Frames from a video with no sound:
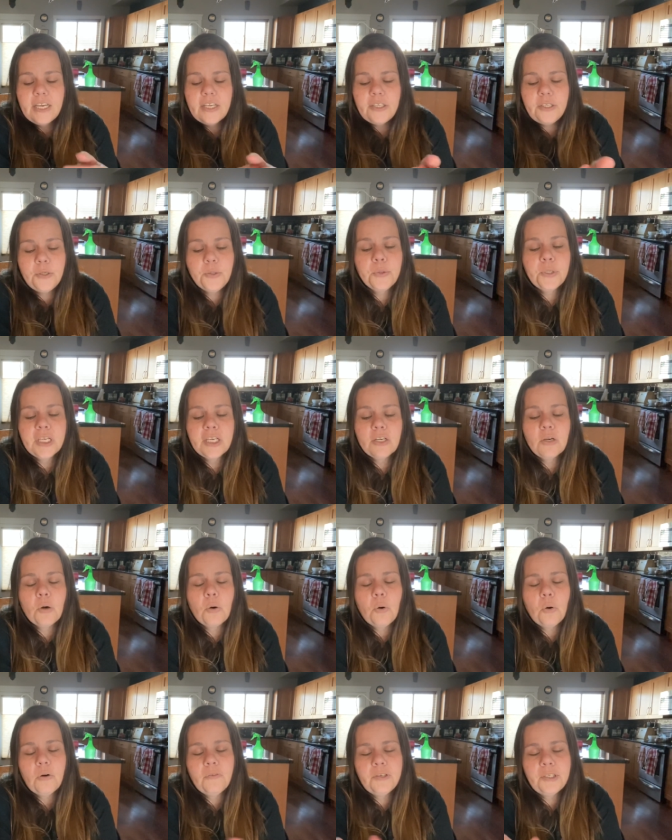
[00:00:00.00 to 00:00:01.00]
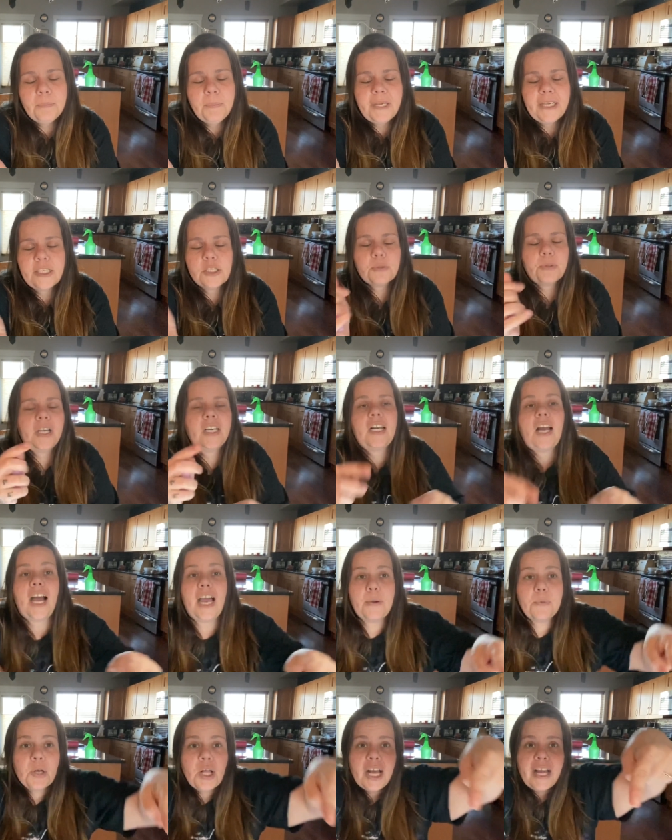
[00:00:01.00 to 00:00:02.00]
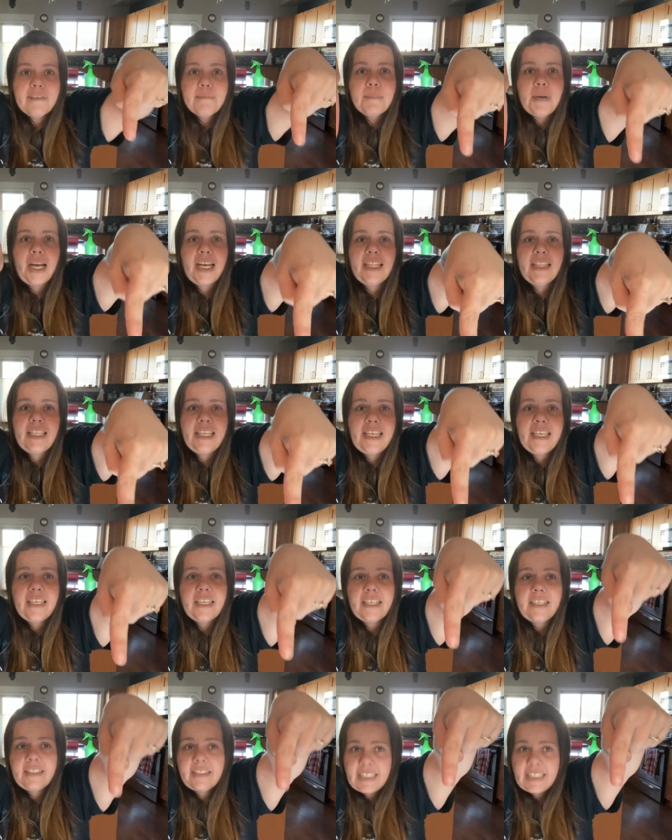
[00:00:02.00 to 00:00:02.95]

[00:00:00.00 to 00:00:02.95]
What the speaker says: You can go over to Patreon. I will have my link